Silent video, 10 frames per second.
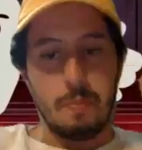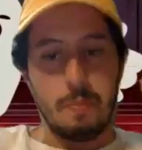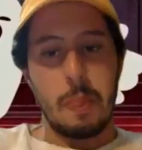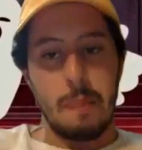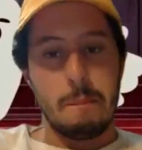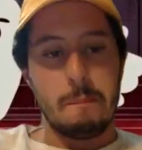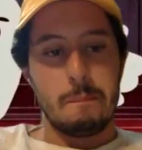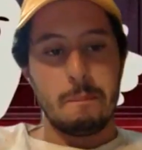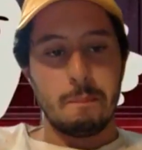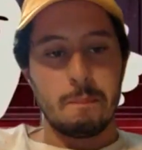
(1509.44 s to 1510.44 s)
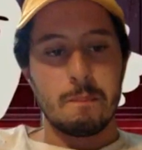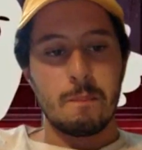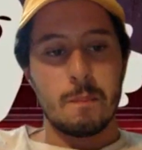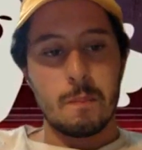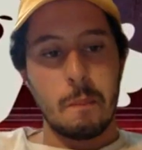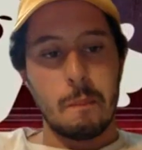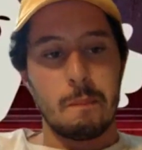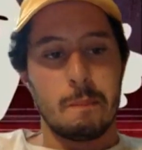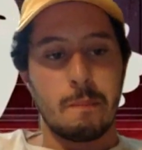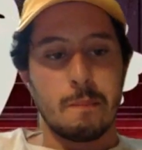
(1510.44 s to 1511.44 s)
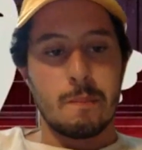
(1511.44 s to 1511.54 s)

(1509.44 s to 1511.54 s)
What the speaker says: stuff to the table, that's